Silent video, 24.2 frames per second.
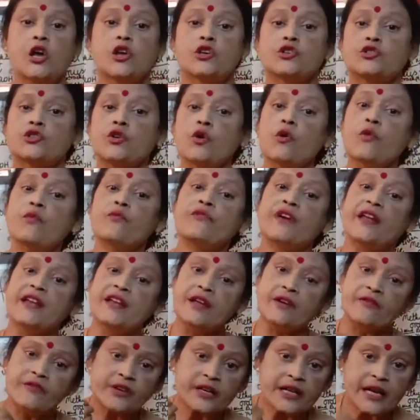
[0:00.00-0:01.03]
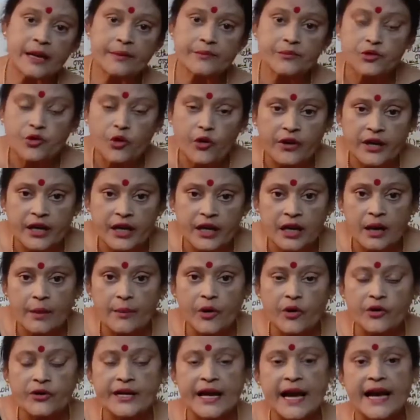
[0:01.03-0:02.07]
So, whenever I'm talking
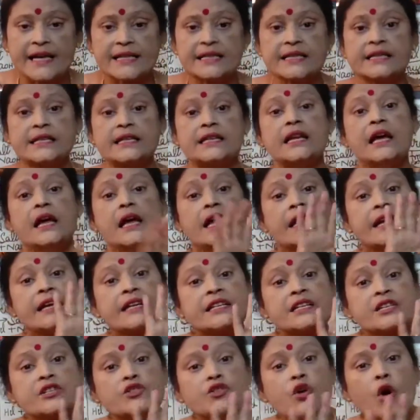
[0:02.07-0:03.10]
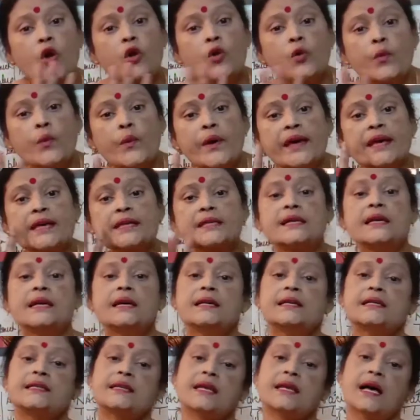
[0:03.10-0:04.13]
about acid, it is always
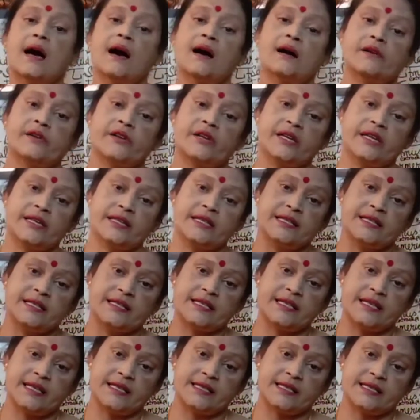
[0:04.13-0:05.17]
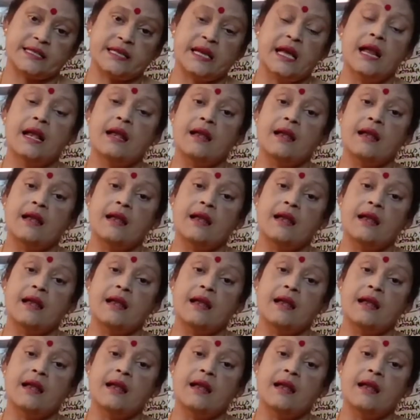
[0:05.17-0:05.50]
sour in taste.